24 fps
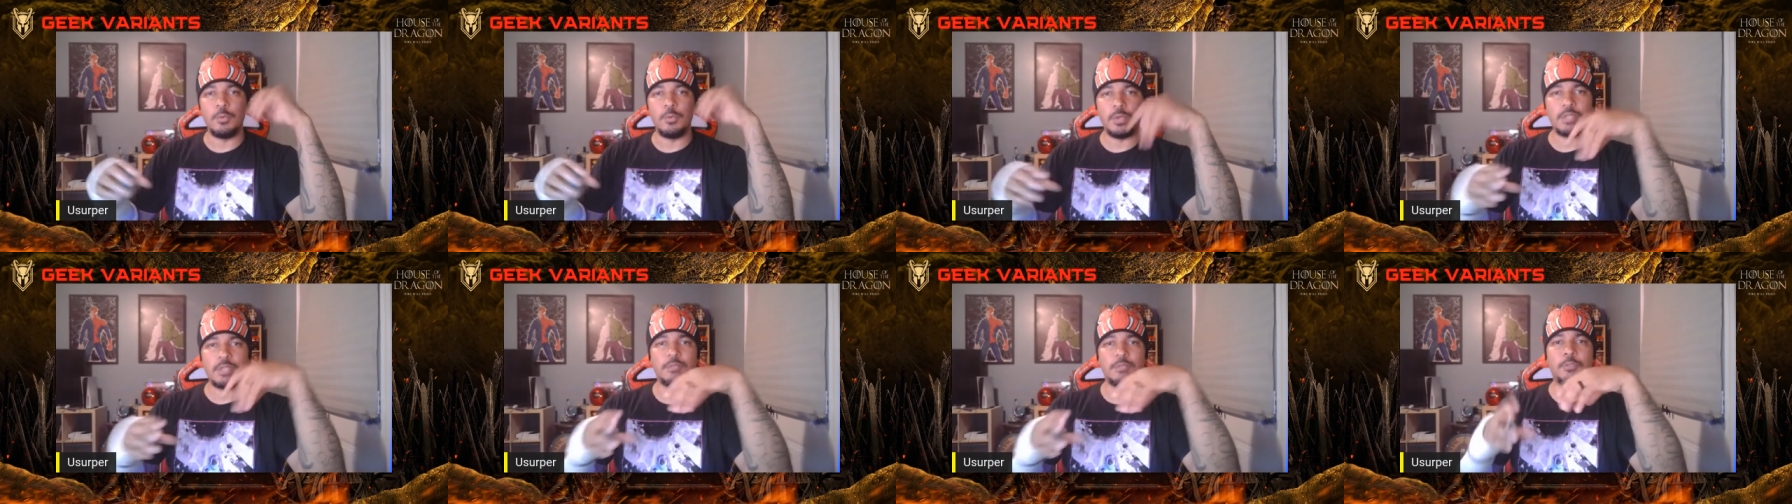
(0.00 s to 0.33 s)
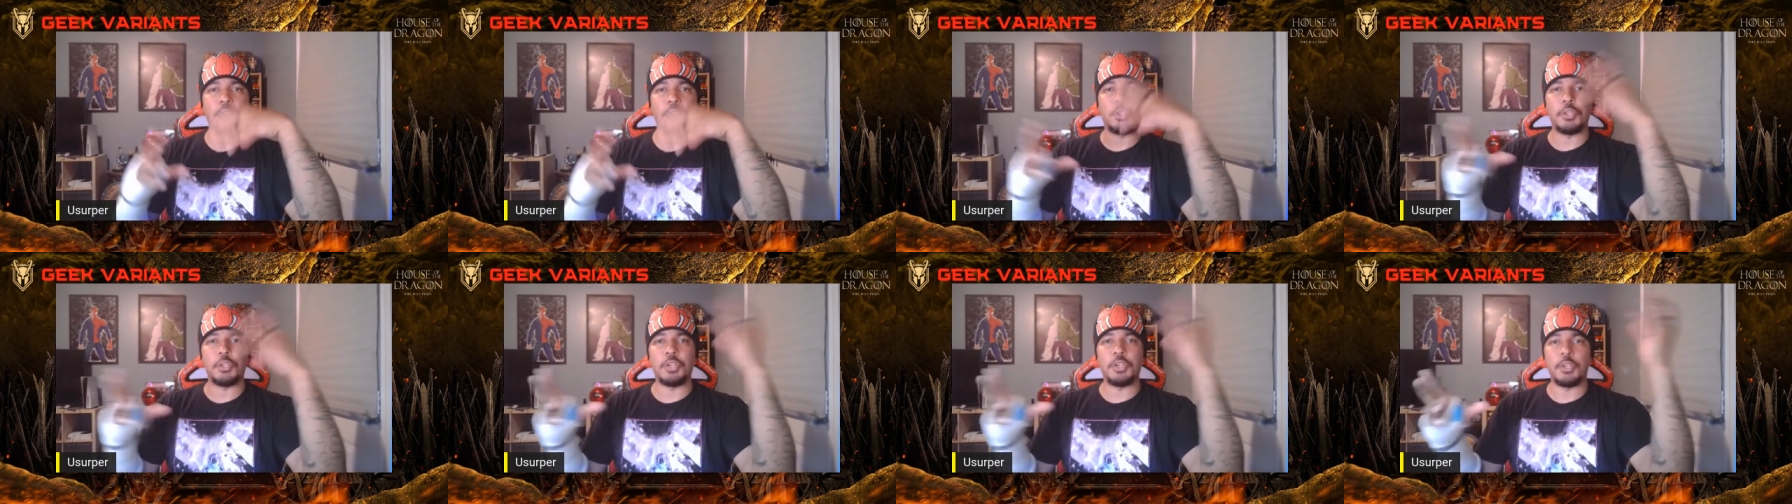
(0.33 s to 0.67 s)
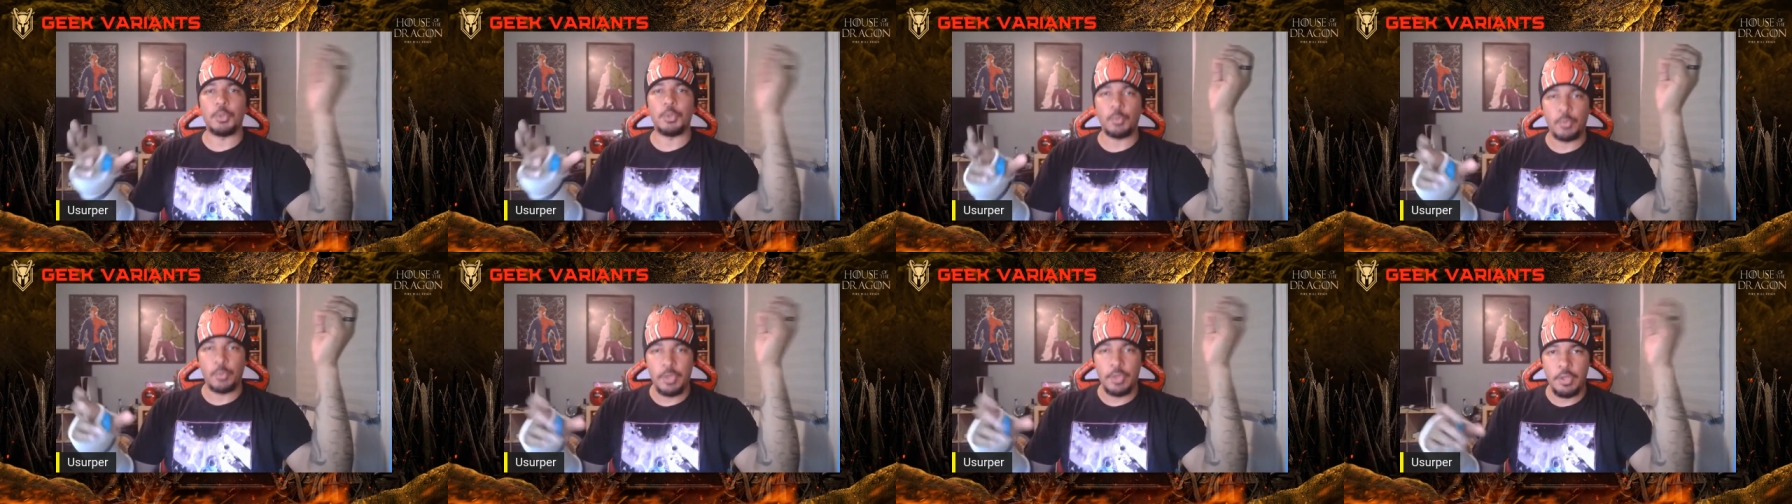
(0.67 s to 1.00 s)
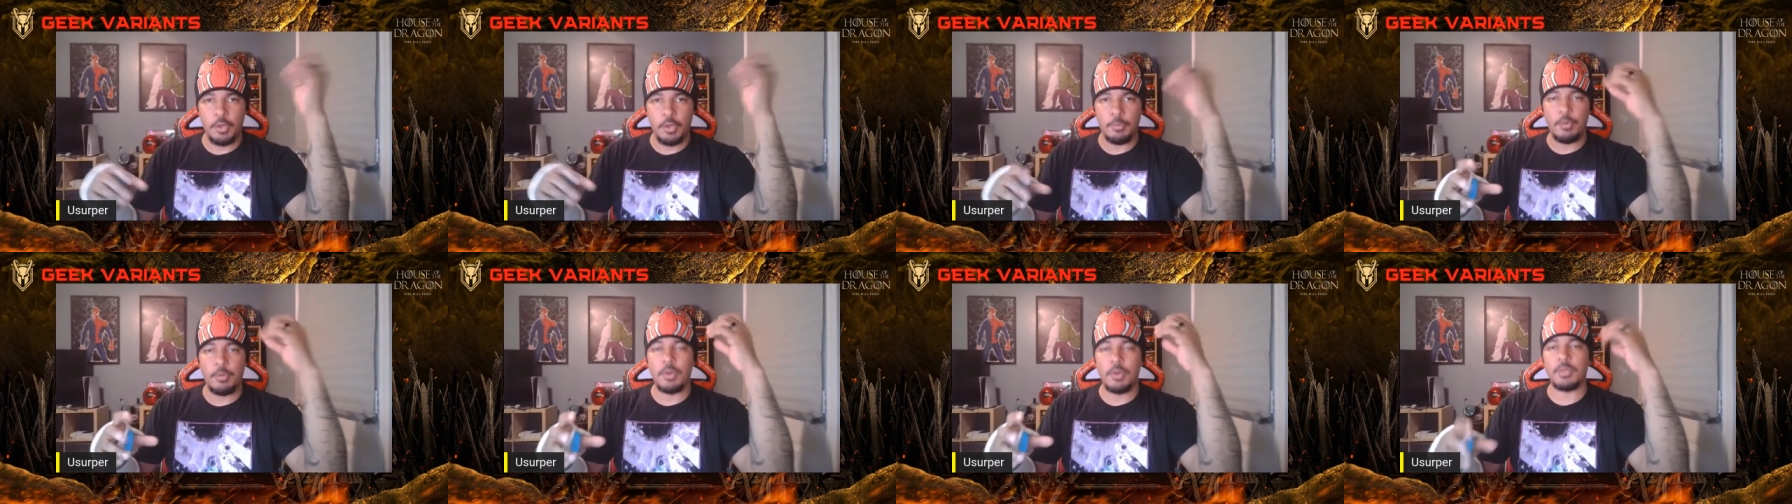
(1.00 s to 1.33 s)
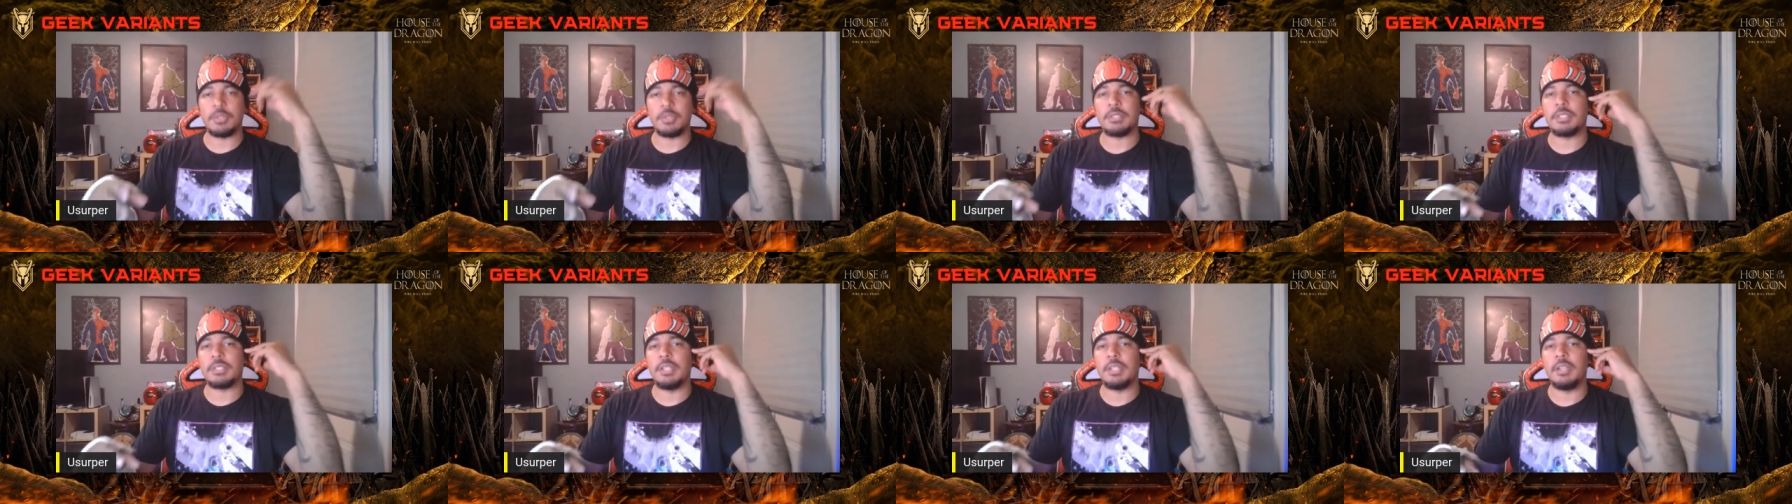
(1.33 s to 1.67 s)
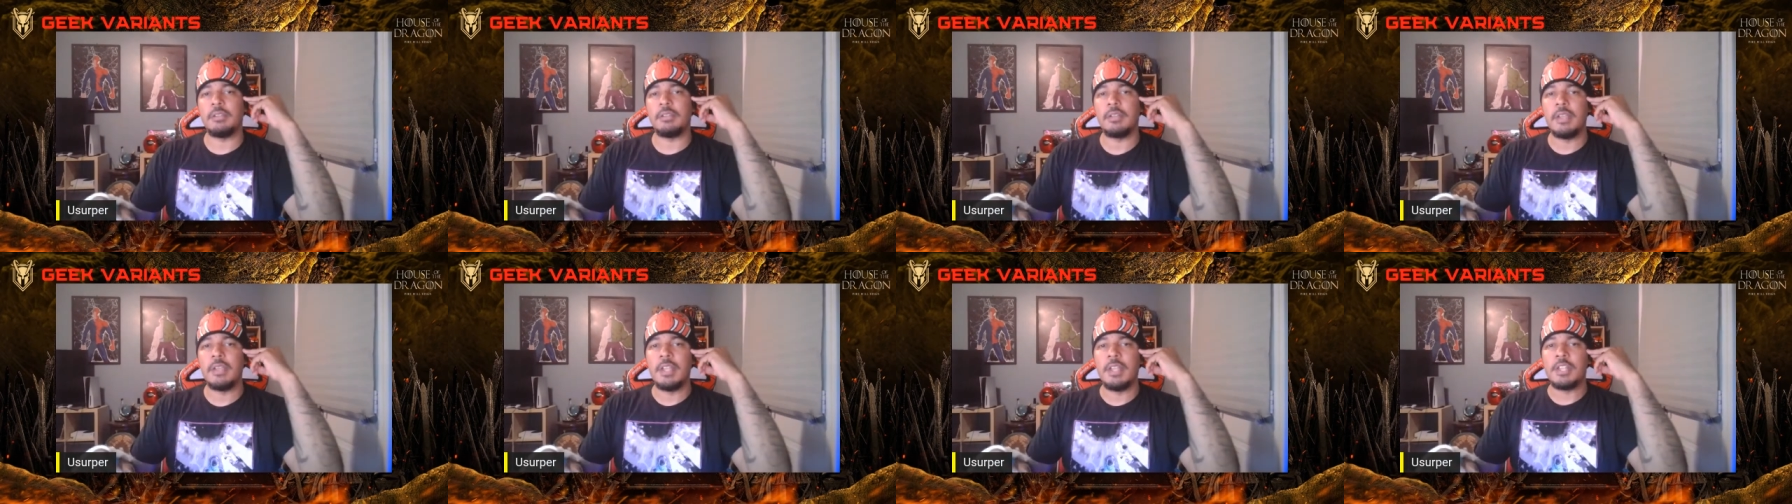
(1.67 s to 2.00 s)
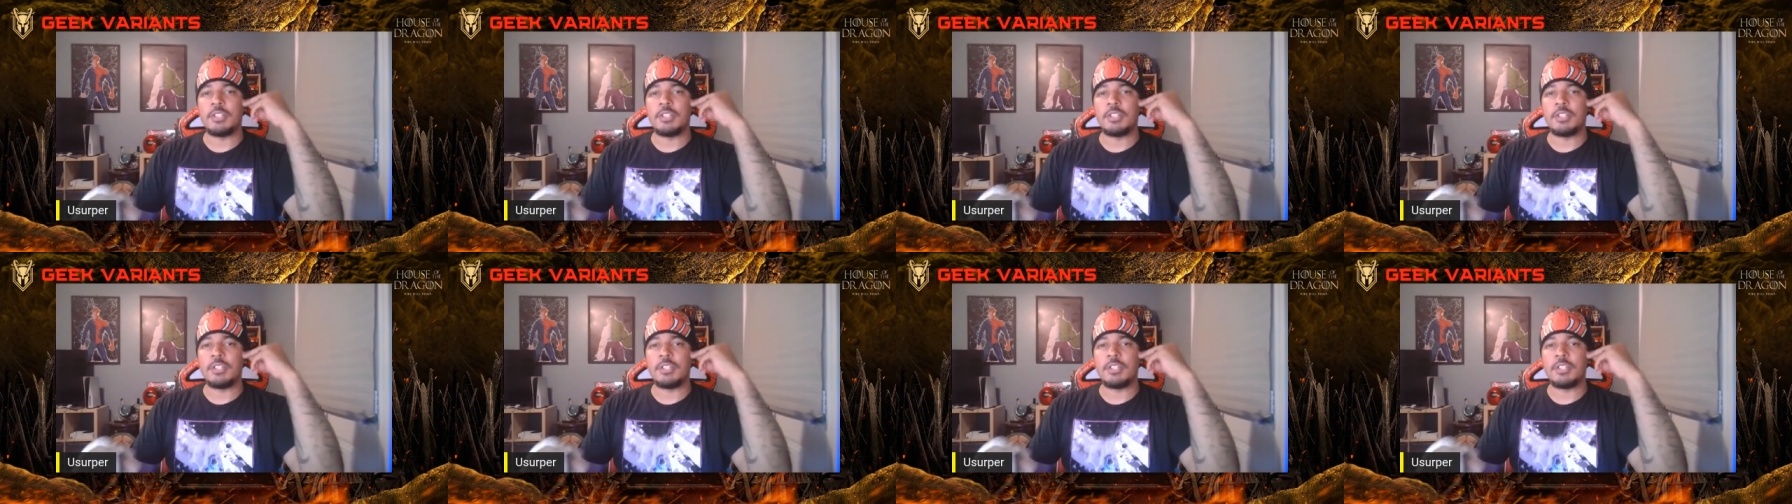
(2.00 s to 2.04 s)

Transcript: what's for the good of the realm, all this stuff.